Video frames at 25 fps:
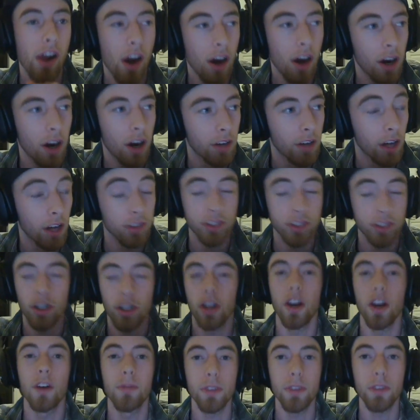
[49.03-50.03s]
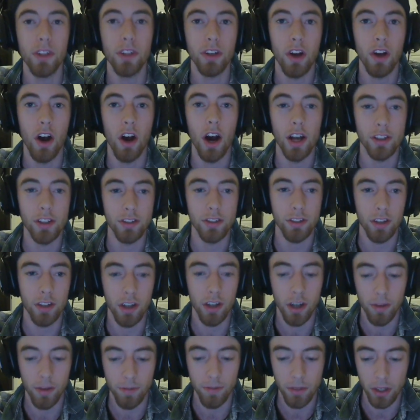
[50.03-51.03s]
I'll start off with the costs.
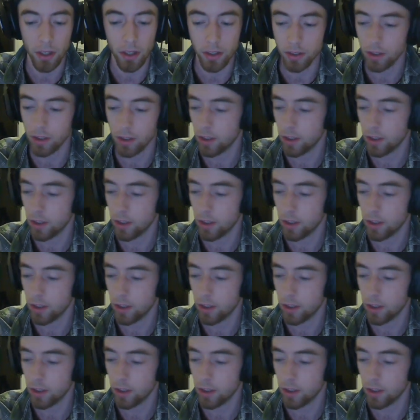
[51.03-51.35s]
There's